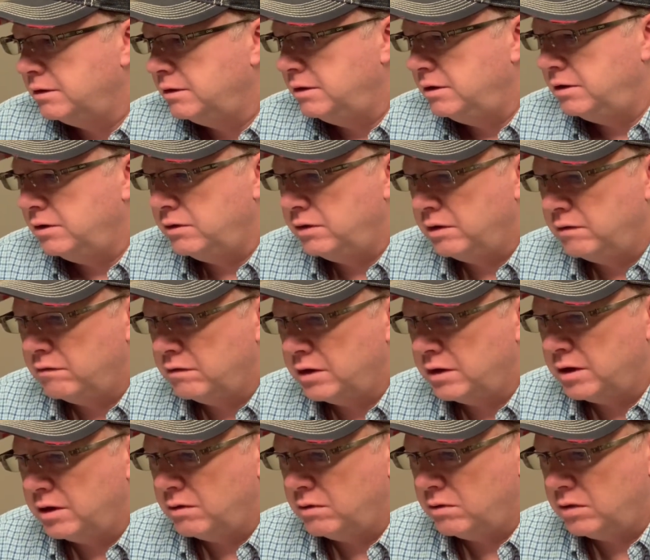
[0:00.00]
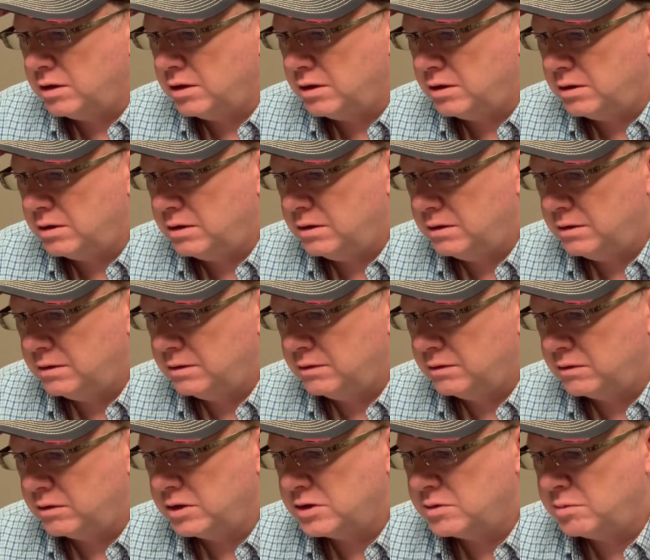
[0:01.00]
doing very well
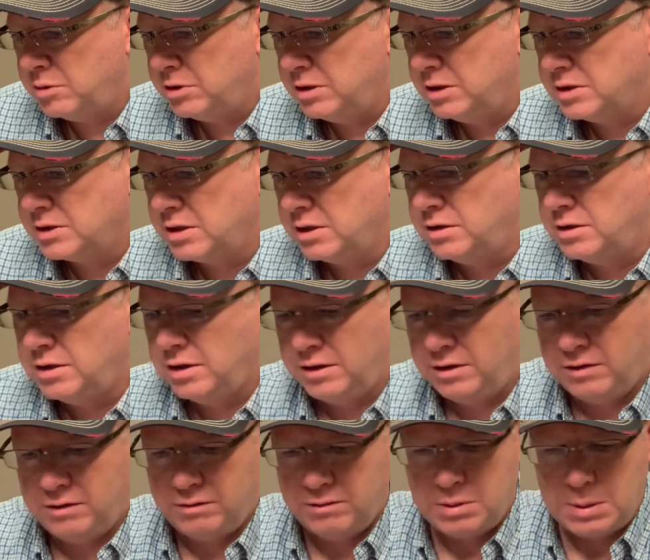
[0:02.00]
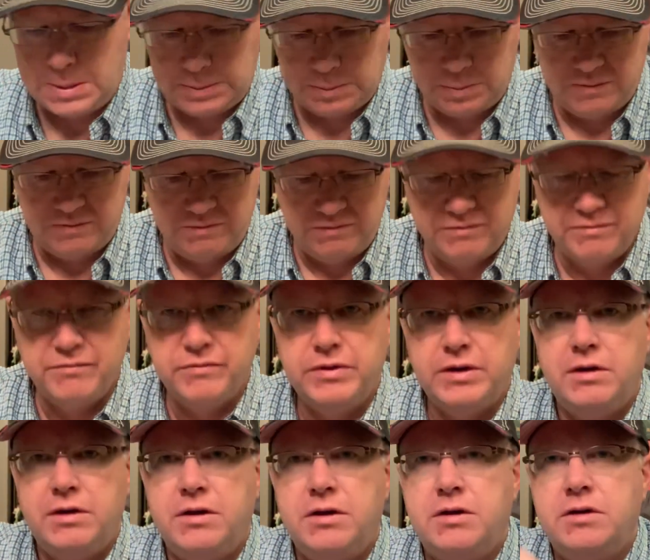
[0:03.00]
or it's been discontinued.
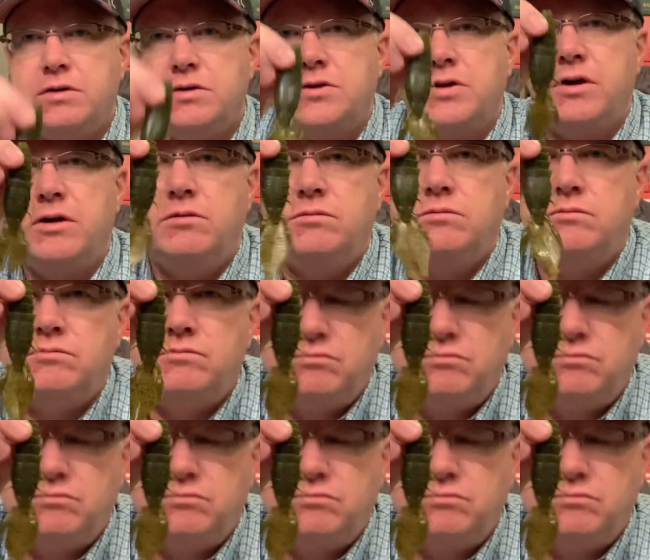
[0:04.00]
So